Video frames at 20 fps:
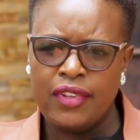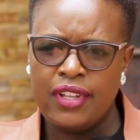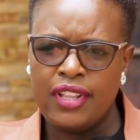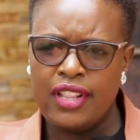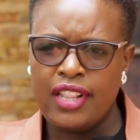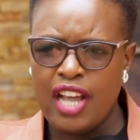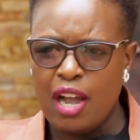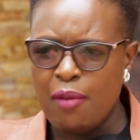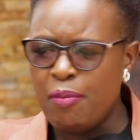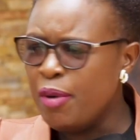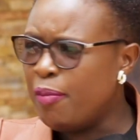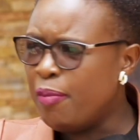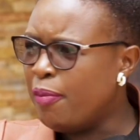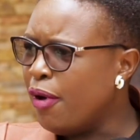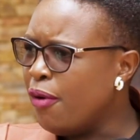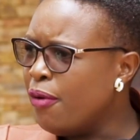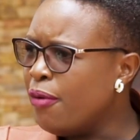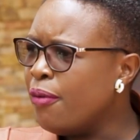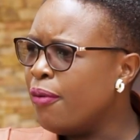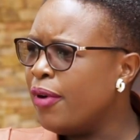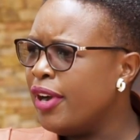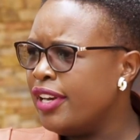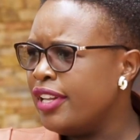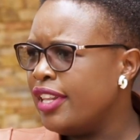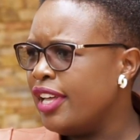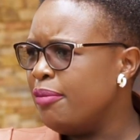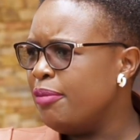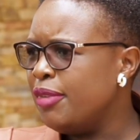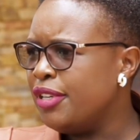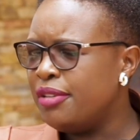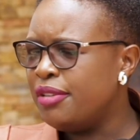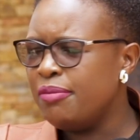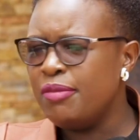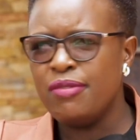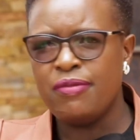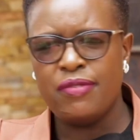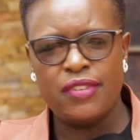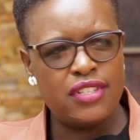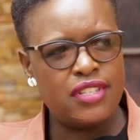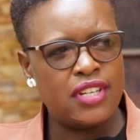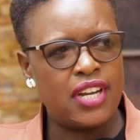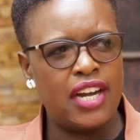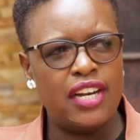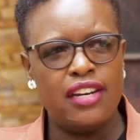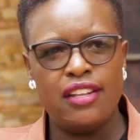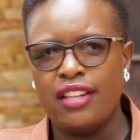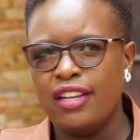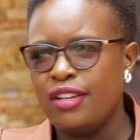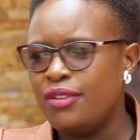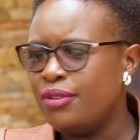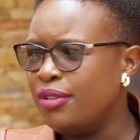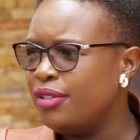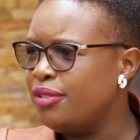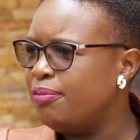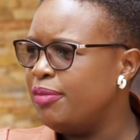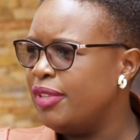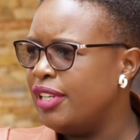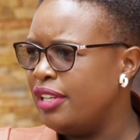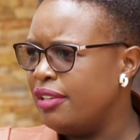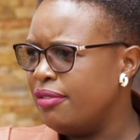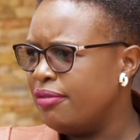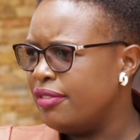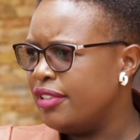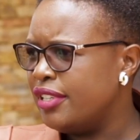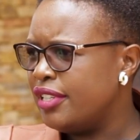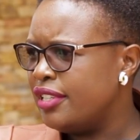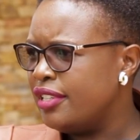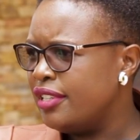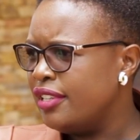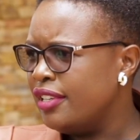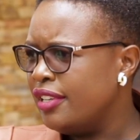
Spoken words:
There are people who, when they meet me physically, they don't believe it.